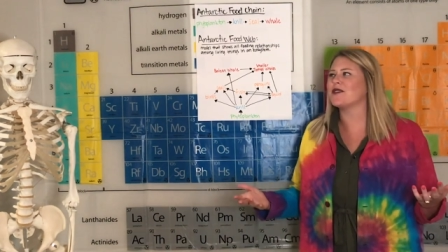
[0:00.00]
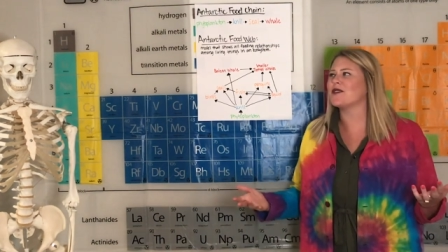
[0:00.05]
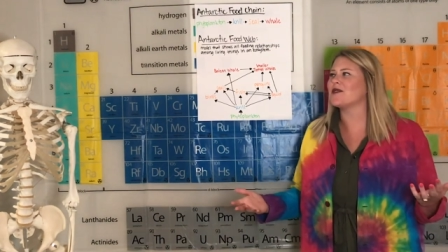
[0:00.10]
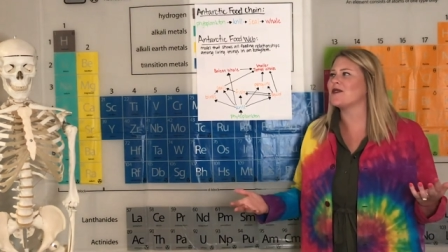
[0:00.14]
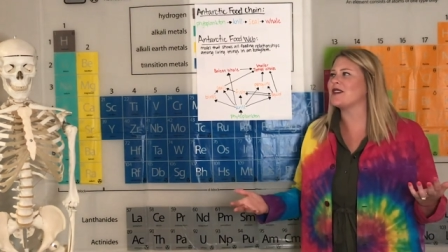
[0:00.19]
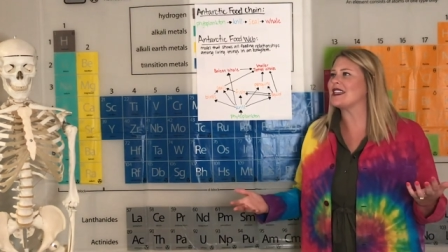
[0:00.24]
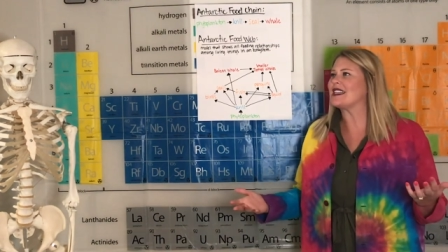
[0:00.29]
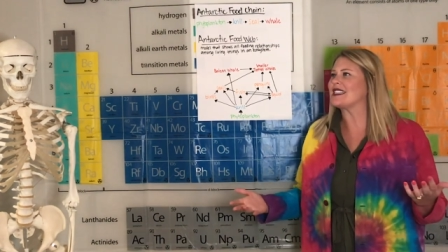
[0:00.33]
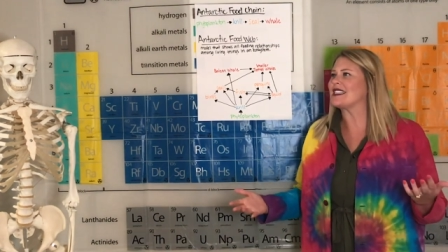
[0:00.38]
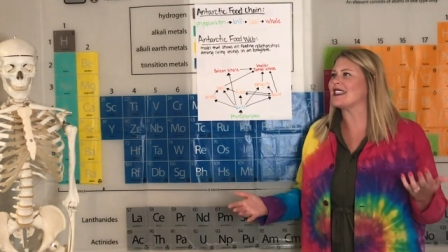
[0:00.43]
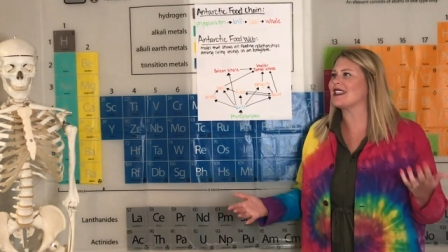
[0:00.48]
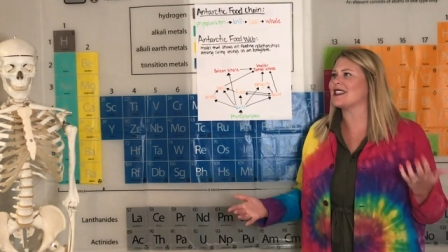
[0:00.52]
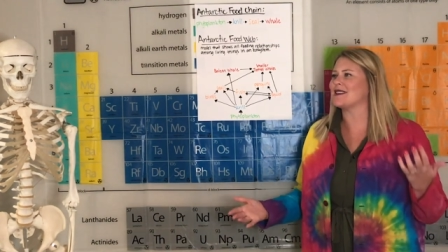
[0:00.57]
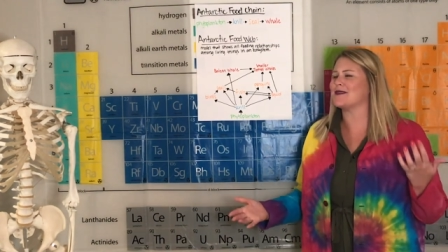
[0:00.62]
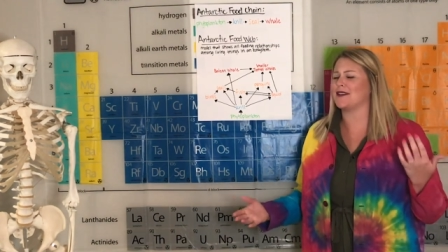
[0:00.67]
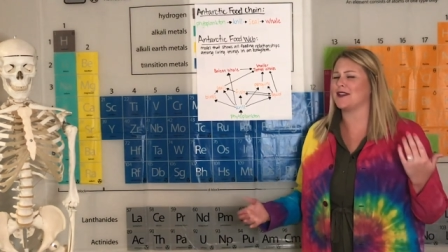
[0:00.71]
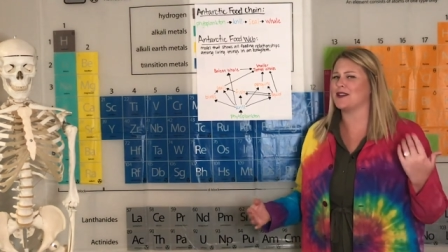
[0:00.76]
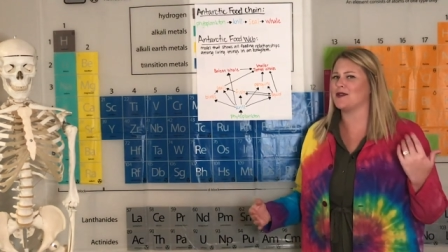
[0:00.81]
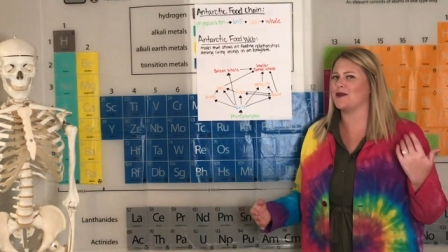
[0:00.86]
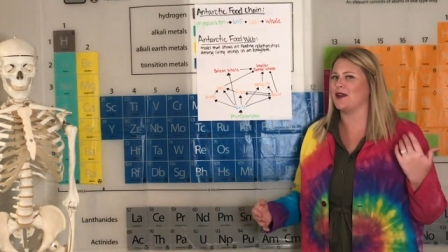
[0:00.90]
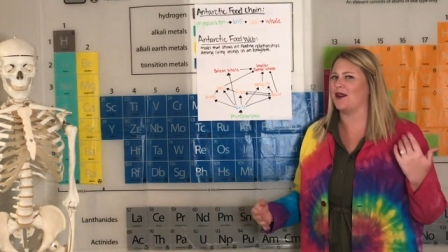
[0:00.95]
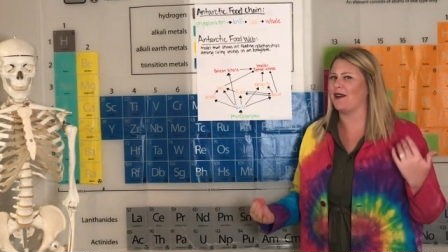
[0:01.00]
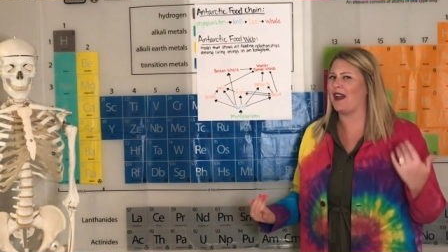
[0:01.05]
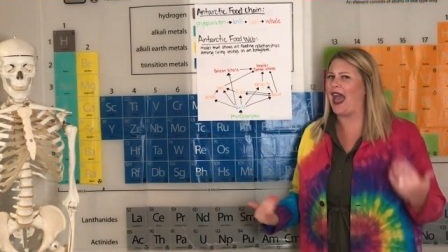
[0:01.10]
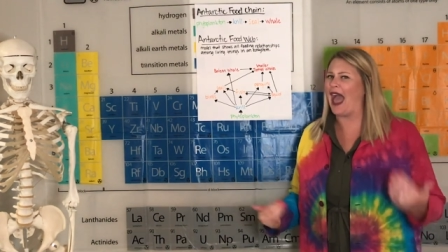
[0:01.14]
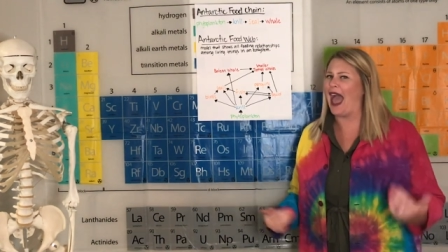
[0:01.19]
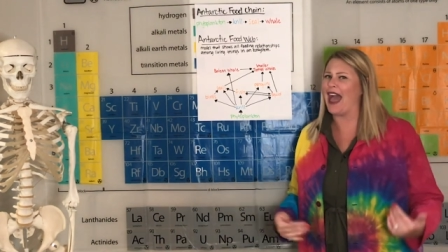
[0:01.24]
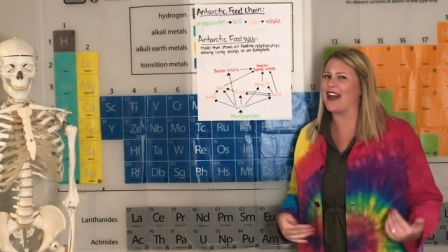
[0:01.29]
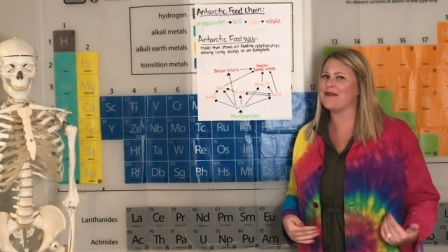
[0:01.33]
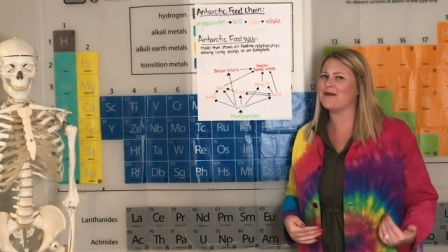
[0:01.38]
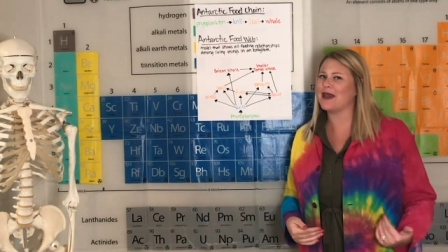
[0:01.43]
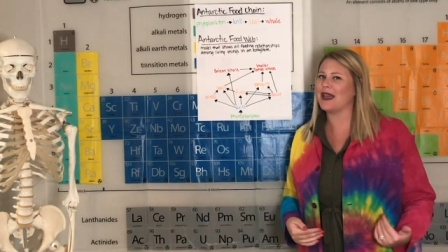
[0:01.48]
the reason is because we don't
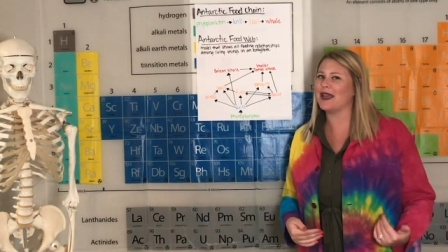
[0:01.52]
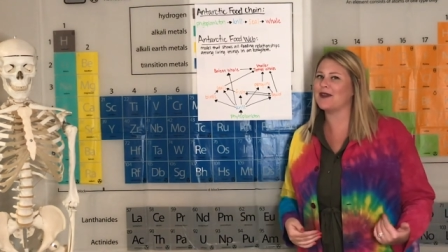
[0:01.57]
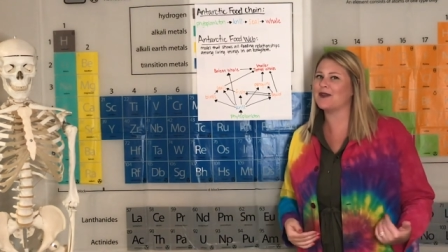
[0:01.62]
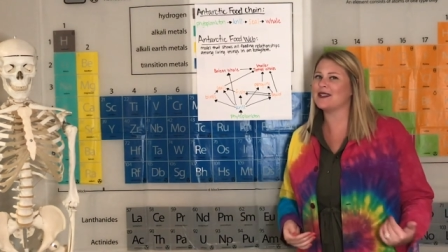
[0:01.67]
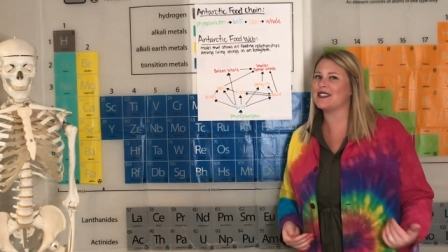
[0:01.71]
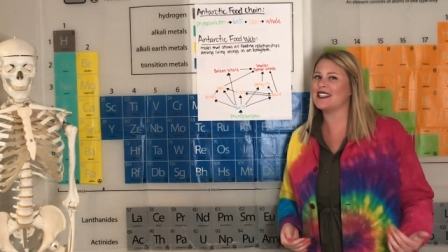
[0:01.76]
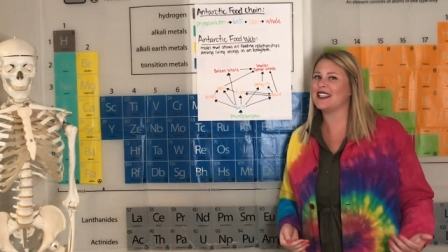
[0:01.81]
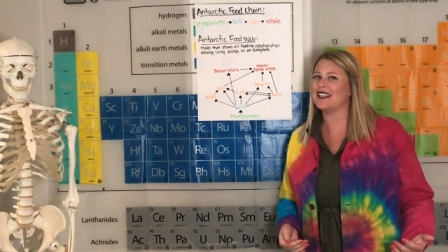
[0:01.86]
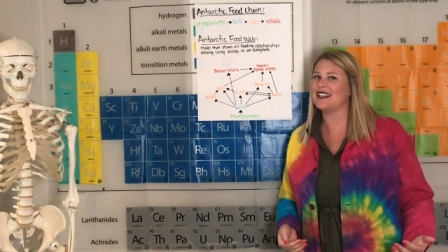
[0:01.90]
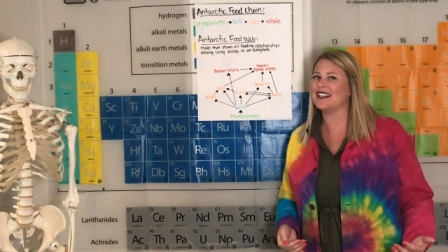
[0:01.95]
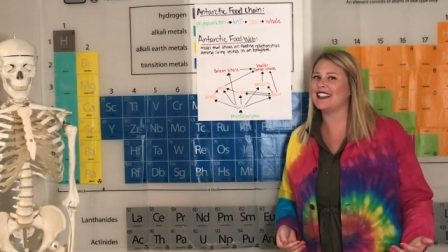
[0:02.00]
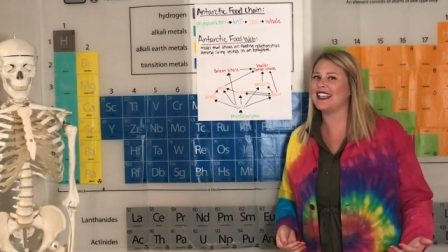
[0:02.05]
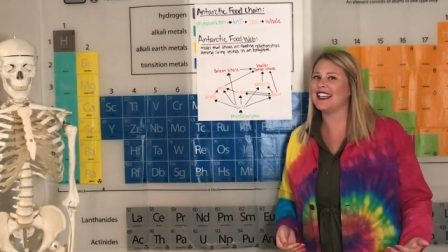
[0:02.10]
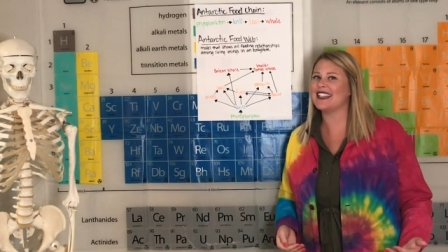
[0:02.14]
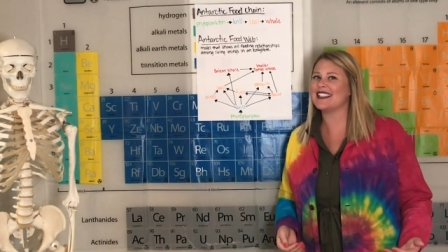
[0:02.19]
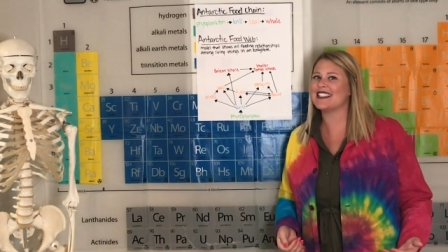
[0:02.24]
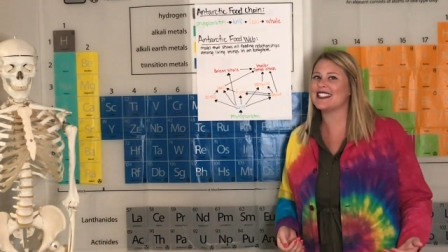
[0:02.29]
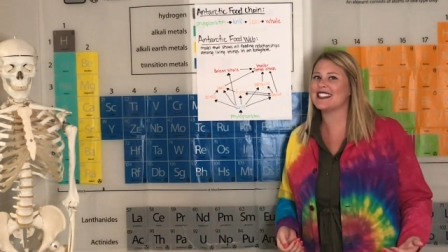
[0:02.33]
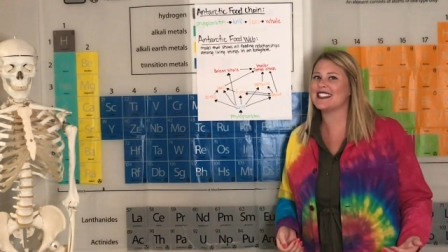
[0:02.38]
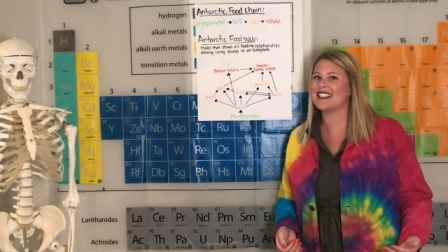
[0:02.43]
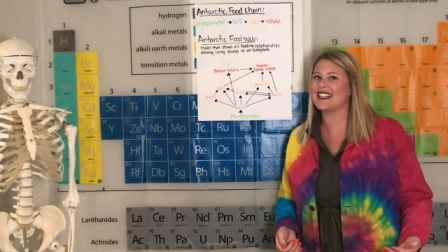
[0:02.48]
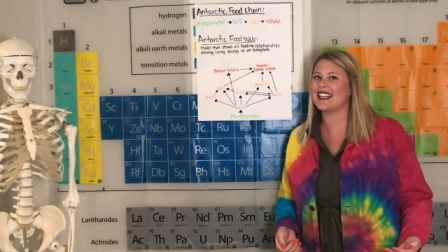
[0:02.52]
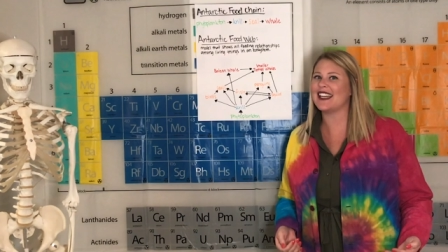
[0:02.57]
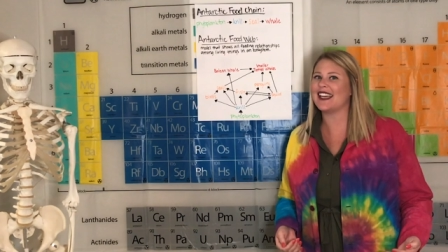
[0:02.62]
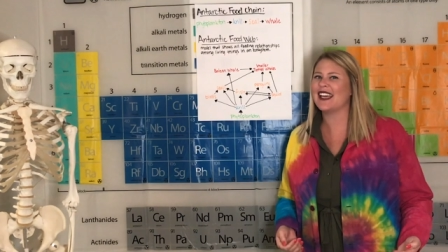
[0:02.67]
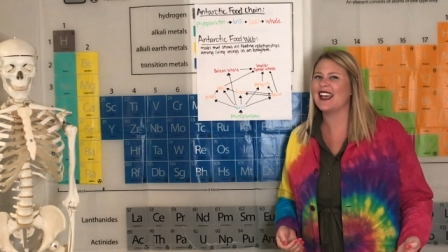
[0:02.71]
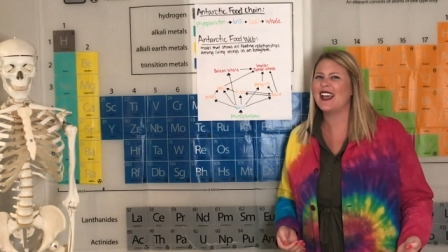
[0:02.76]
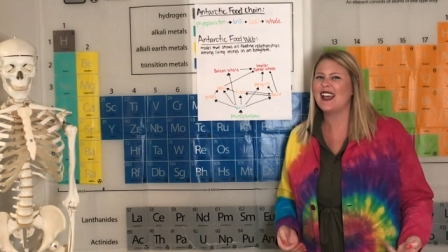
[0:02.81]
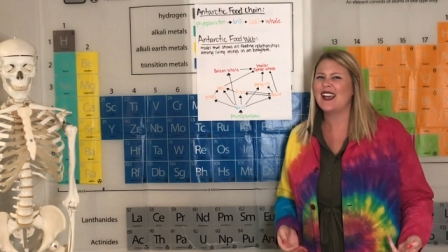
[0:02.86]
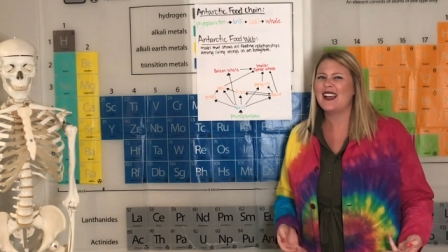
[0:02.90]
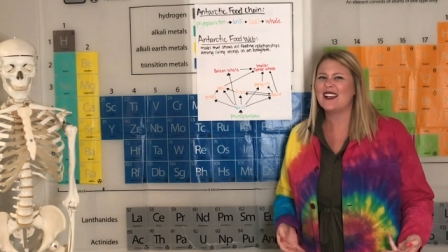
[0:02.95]
have penguins here in Kansas City,